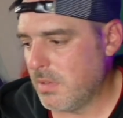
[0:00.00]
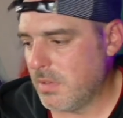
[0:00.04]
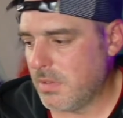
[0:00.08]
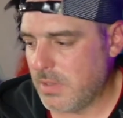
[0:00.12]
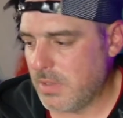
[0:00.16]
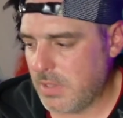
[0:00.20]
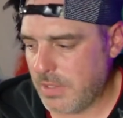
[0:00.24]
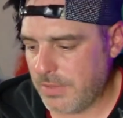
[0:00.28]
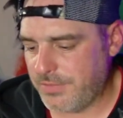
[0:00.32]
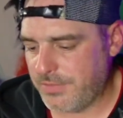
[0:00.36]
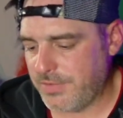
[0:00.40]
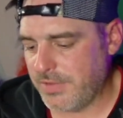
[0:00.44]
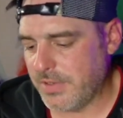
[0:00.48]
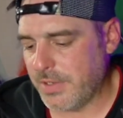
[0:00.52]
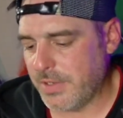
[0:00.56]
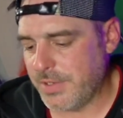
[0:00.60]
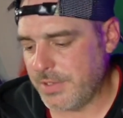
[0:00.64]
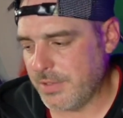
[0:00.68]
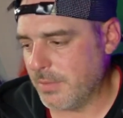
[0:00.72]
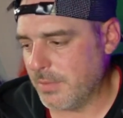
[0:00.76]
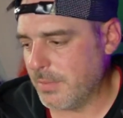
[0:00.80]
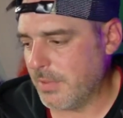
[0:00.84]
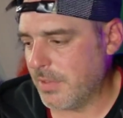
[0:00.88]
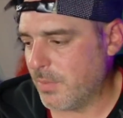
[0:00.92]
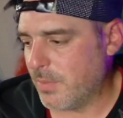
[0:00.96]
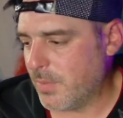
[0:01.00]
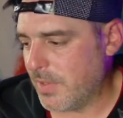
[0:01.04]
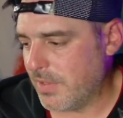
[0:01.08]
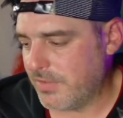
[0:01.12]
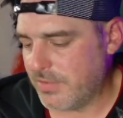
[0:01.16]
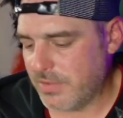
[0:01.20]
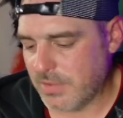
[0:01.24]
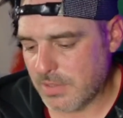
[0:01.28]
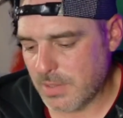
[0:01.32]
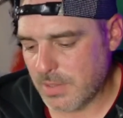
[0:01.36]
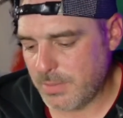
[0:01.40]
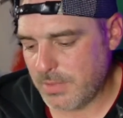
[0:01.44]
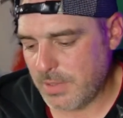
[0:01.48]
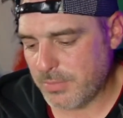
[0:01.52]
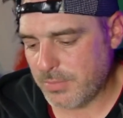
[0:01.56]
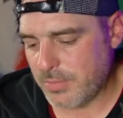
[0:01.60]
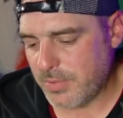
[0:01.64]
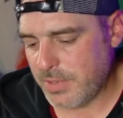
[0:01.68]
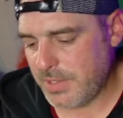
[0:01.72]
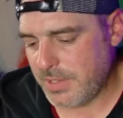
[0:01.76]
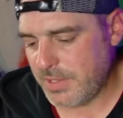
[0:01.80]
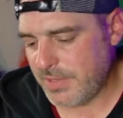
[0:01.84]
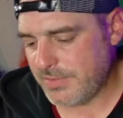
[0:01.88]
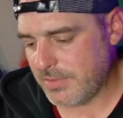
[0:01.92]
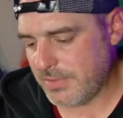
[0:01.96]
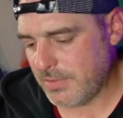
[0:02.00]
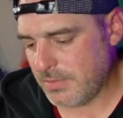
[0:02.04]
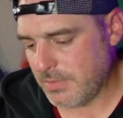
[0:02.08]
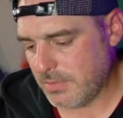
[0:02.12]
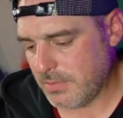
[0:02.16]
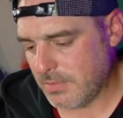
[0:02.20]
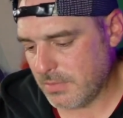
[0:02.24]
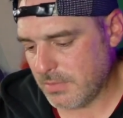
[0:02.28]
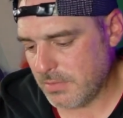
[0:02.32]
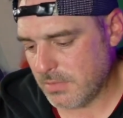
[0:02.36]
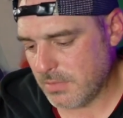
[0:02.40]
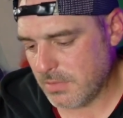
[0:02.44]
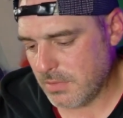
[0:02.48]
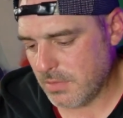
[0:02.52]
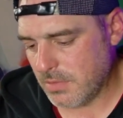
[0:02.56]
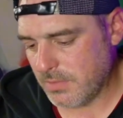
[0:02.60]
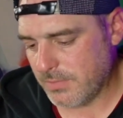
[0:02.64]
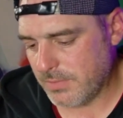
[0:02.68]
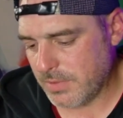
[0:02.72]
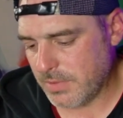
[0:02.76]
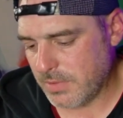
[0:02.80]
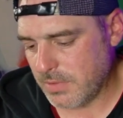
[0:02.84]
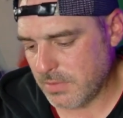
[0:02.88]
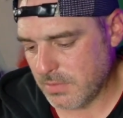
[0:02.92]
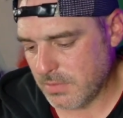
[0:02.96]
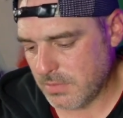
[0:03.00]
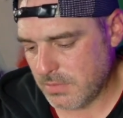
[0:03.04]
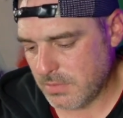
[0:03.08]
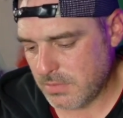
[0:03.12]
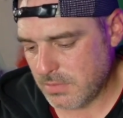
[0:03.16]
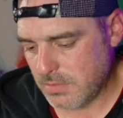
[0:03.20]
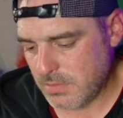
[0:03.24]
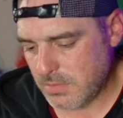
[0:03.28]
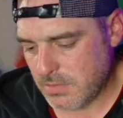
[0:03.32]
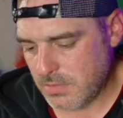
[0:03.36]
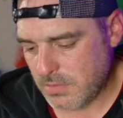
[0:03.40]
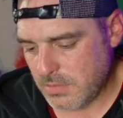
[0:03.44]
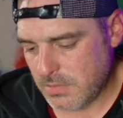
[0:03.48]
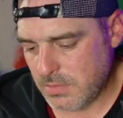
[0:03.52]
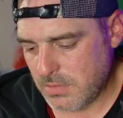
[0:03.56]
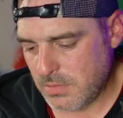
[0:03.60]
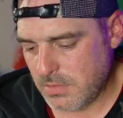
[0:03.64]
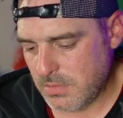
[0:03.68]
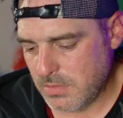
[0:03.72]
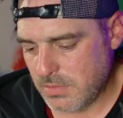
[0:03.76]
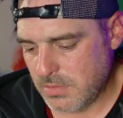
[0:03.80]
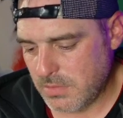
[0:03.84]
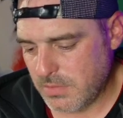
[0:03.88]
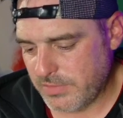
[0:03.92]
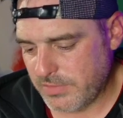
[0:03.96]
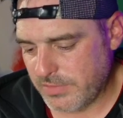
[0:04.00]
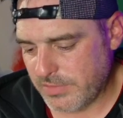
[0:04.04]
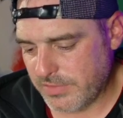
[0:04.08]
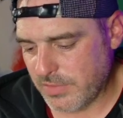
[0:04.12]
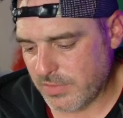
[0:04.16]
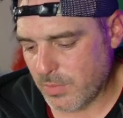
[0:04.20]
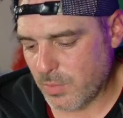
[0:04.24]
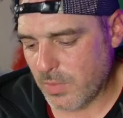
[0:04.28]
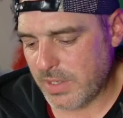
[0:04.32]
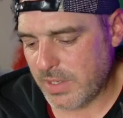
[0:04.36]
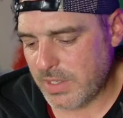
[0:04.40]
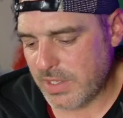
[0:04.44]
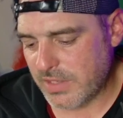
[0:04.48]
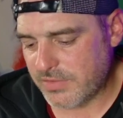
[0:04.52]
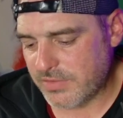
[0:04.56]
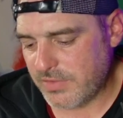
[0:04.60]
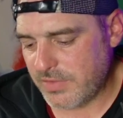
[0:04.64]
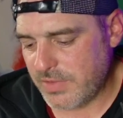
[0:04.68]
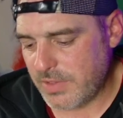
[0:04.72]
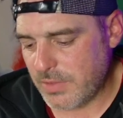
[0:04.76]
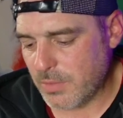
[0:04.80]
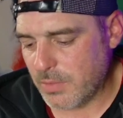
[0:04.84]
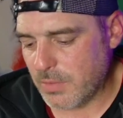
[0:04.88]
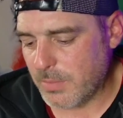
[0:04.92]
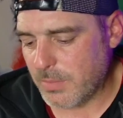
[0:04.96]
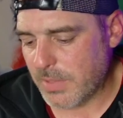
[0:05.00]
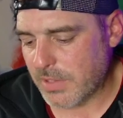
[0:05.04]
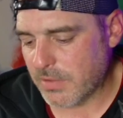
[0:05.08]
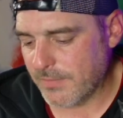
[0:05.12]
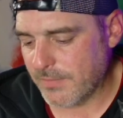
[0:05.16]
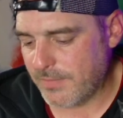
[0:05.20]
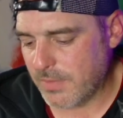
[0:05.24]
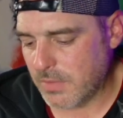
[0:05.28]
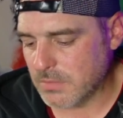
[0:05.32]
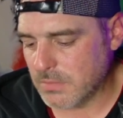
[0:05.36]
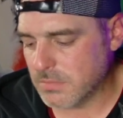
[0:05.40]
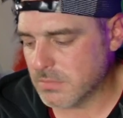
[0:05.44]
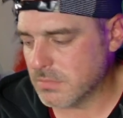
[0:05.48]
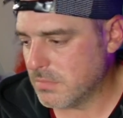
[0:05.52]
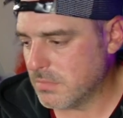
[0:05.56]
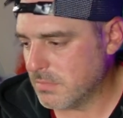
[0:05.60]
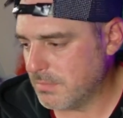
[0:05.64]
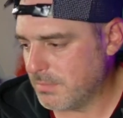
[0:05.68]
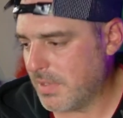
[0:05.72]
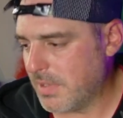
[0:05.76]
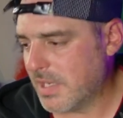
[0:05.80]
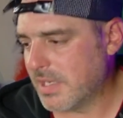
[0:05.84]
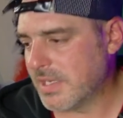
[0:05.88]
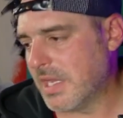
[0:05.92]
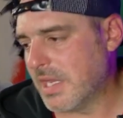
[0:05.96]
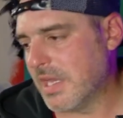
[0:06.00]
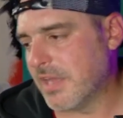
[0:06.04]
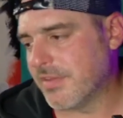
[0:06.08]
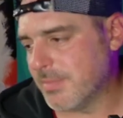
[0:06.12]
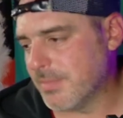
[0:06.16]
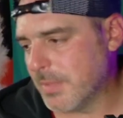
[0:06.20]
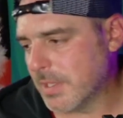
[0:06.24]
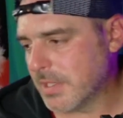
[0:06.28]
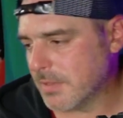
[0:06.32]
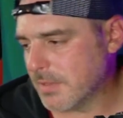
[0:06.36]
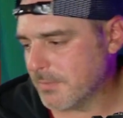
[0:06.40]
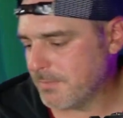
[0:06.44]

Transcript: How's the audio, by the way? Is it coming in pretty decent? Hopefully, since I'm right next to the old microphone, podcast mic.